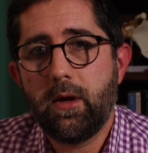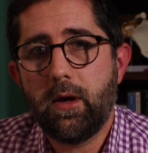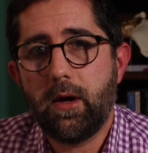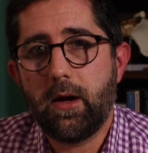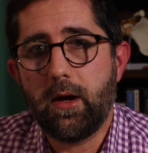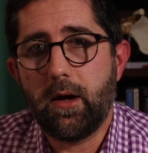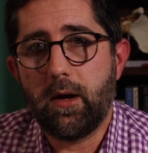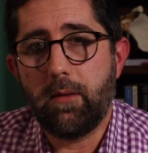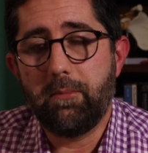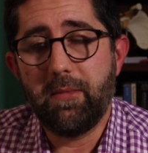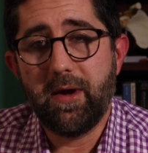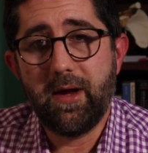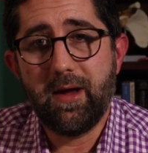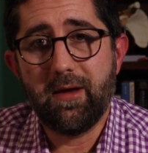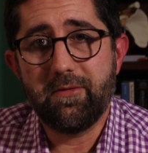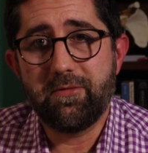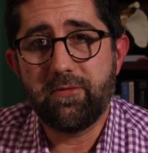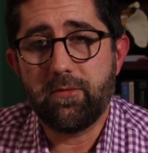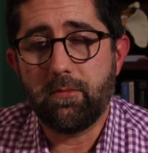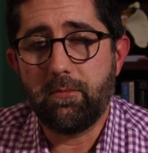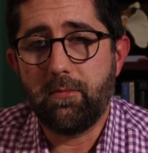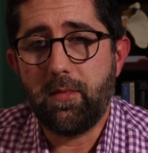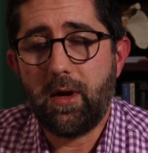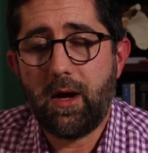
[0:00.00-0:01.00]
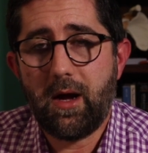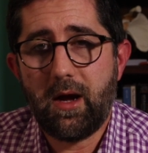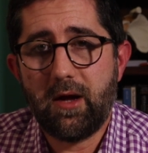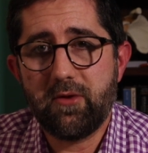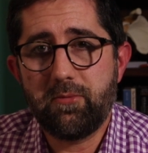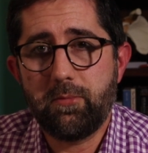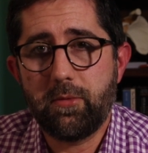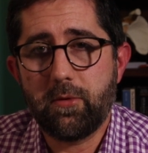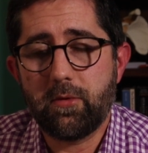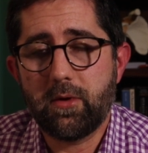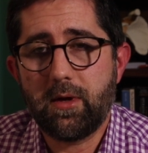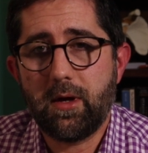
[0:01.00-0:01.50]
May have some
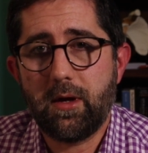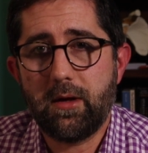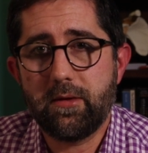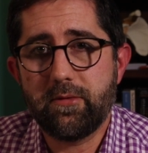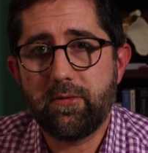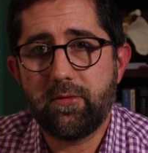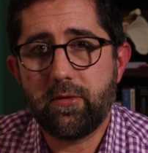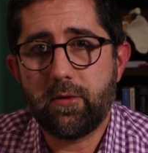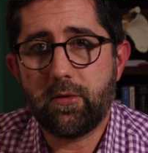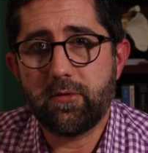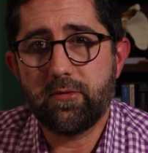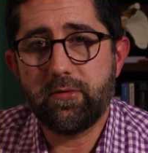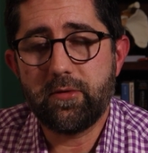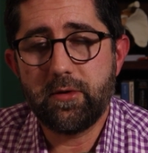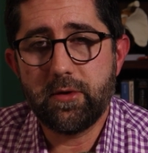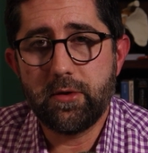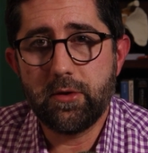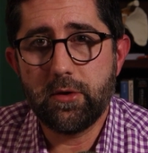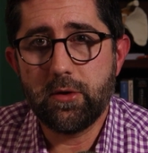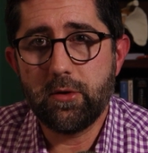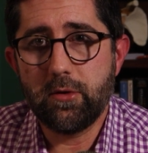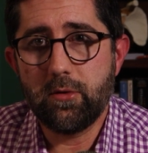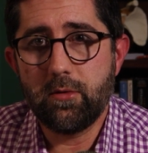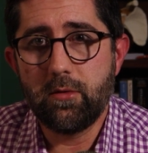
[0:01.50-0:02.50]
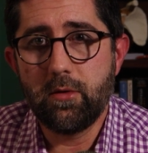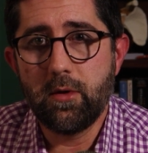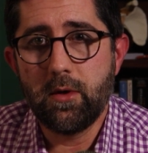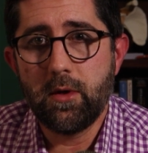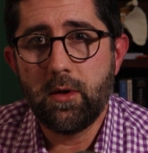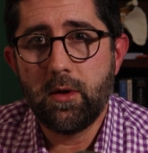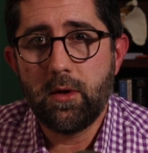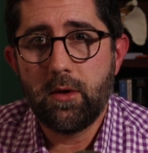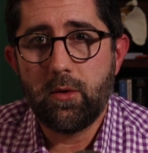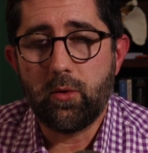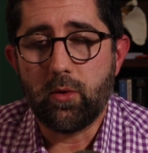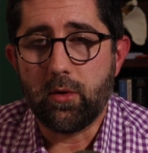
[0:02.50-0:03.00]
hospital consults to do
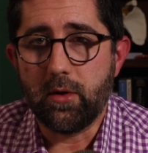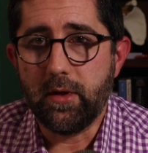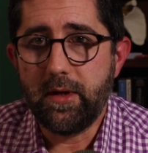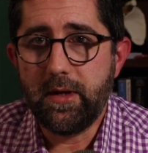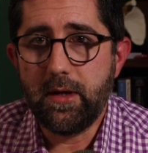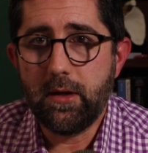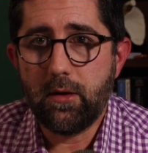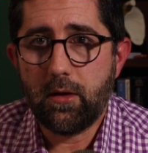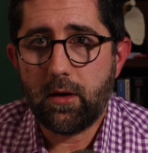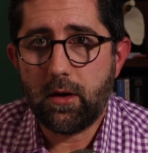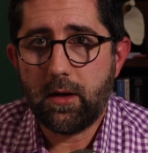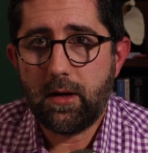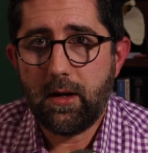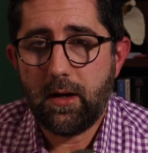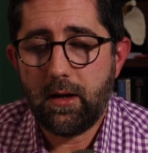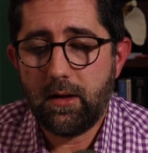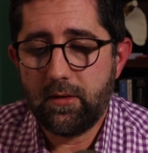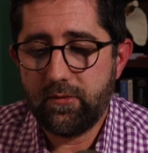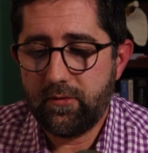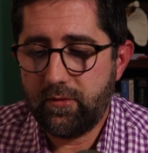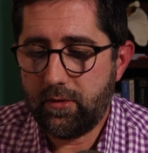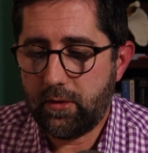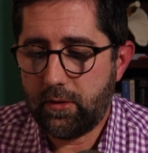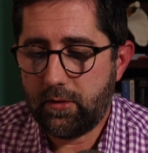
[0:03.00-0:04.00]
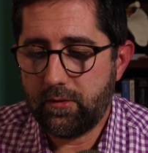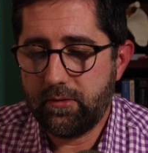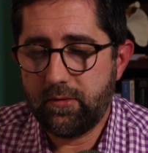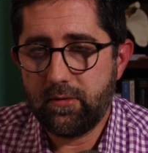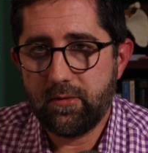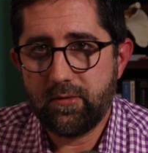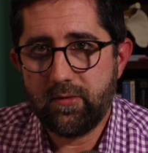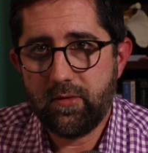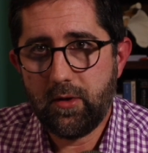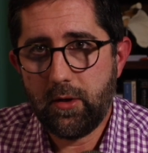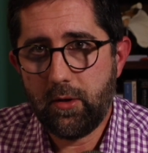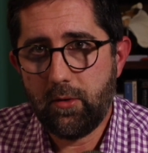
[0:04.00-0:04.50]
or ER
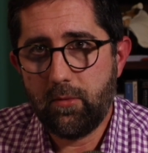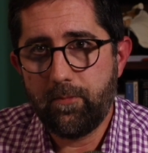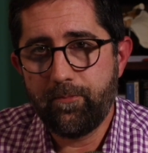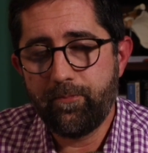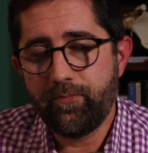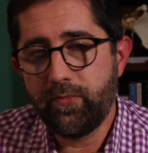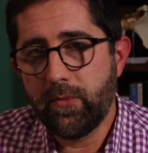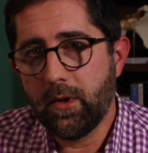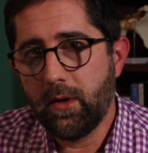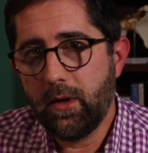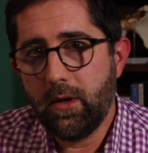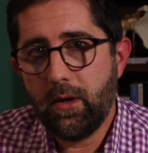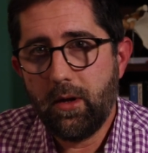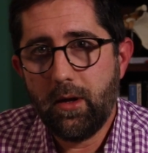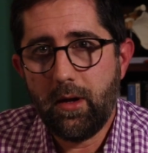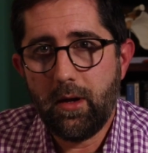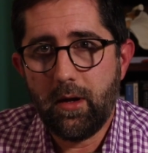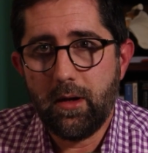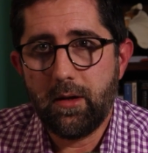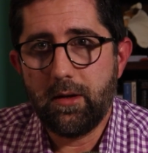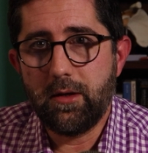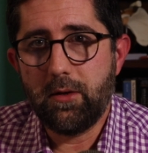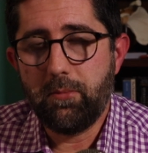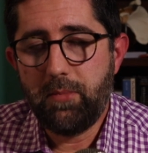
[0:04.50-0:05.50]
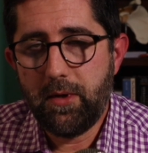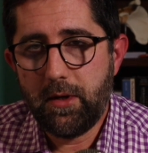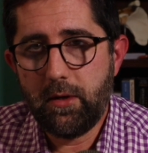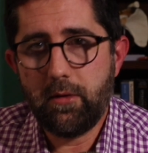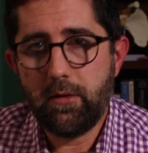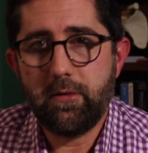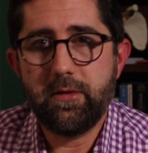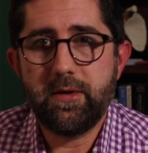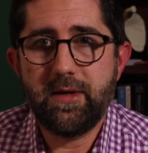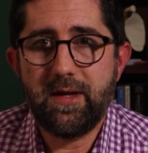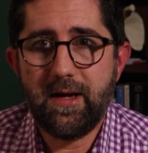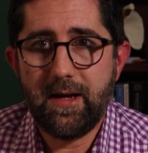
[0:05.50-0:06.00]
consults. So
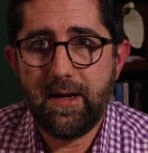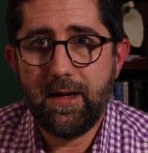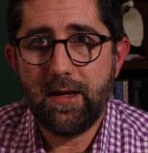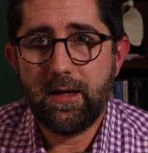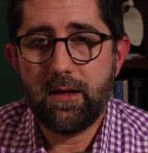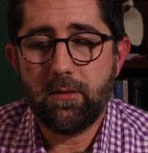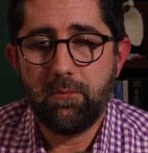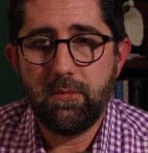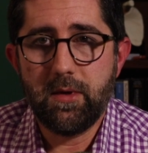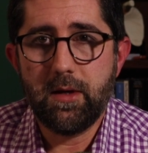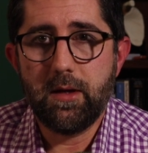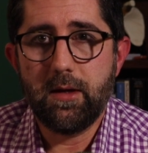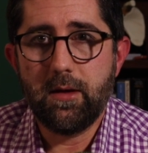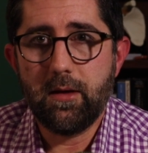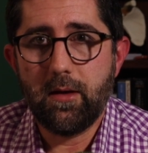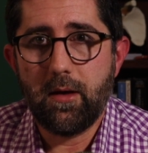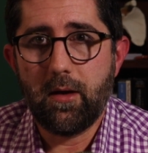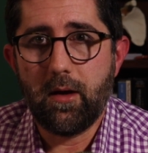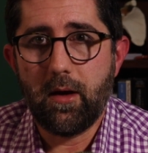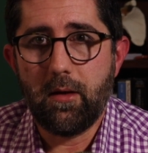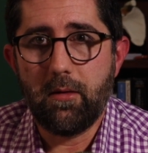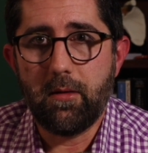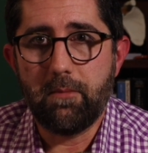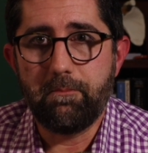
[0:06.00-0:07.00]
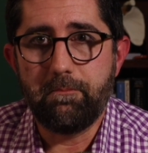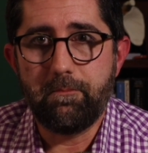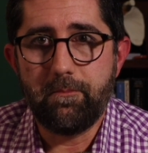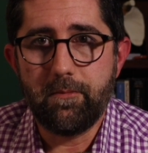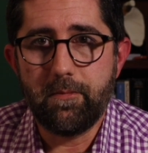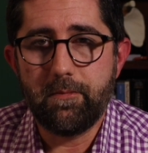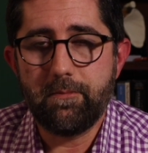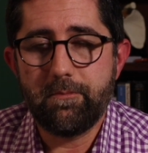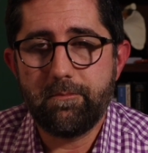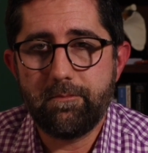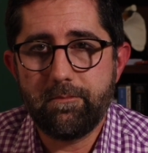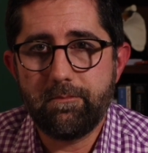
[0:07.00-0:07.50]
depending on the day, it can be a
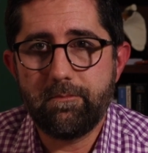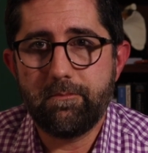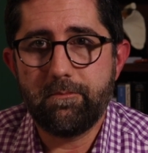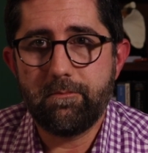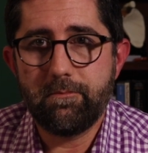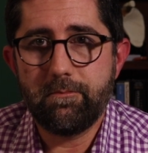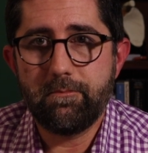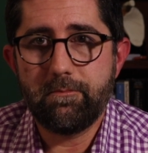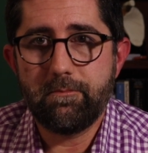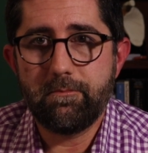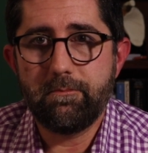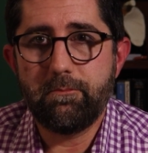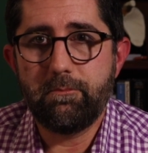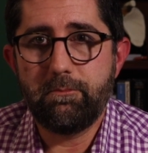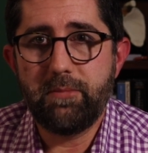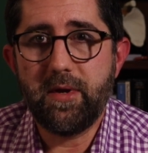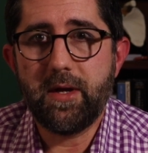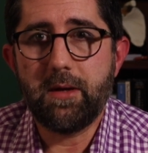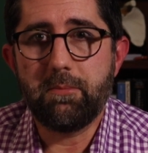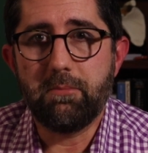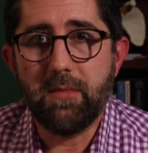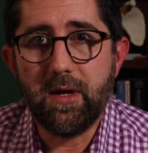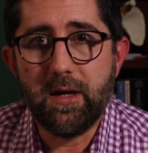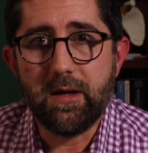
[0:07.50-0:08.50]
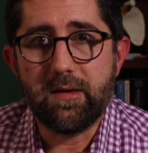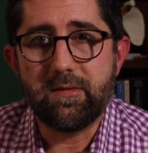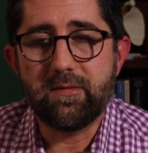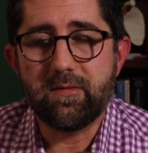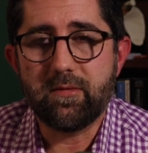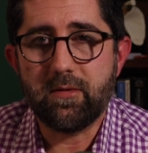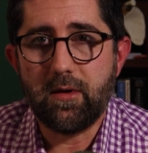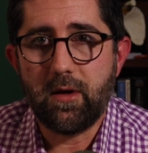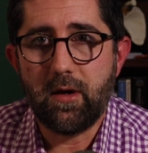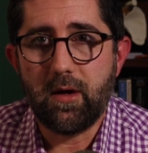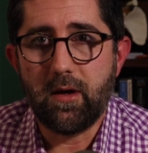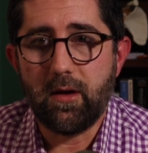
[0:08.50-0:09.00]
big
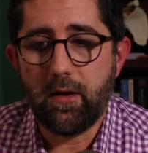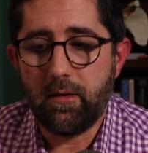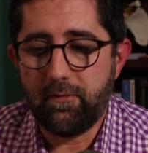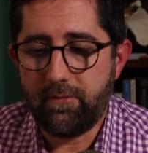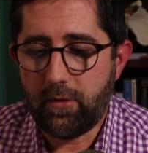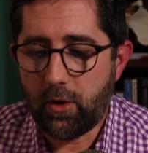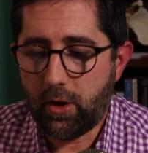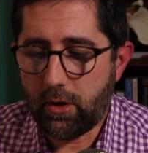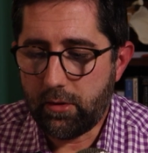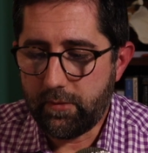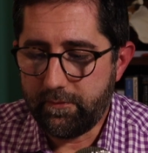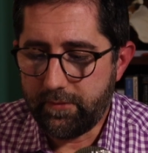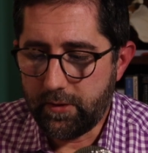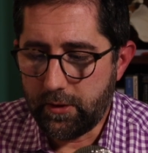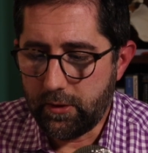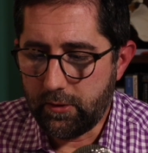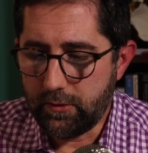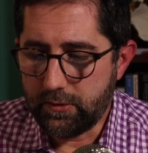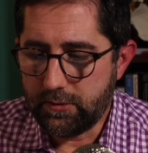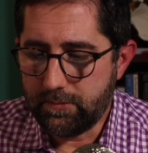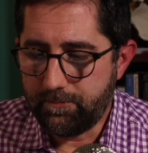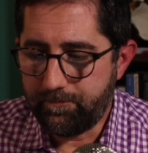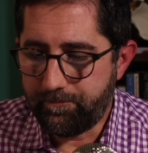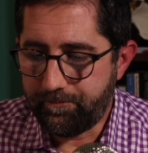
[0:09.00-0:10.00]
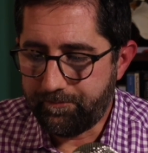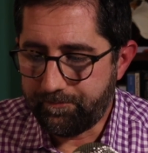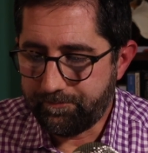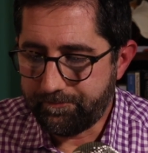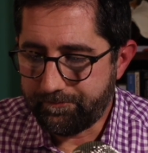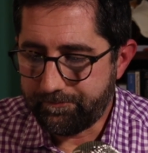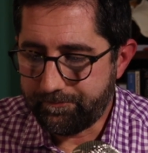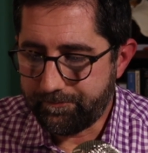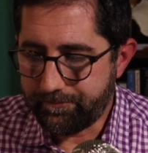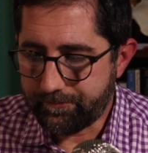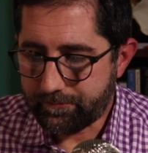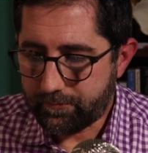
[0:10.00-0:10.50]
mix of all of those.
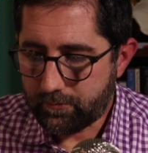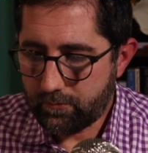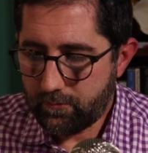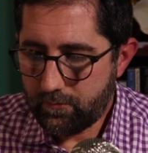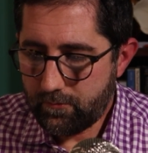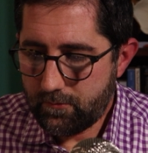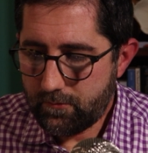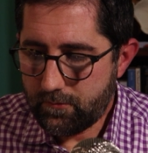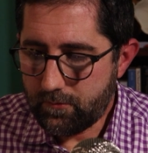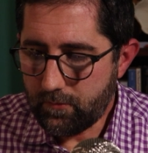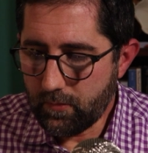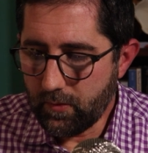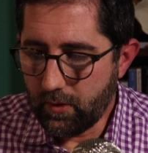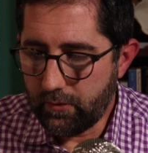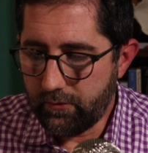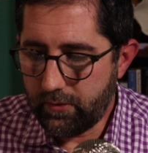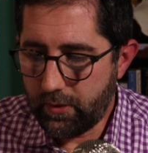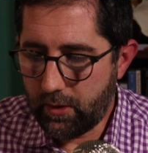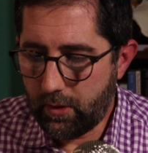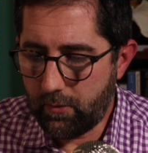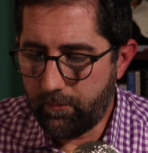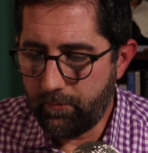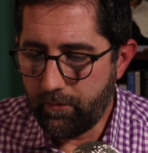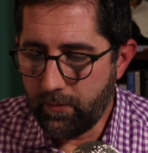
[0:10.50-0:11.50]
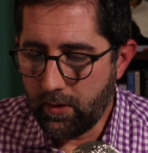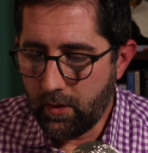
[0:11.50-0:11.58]
So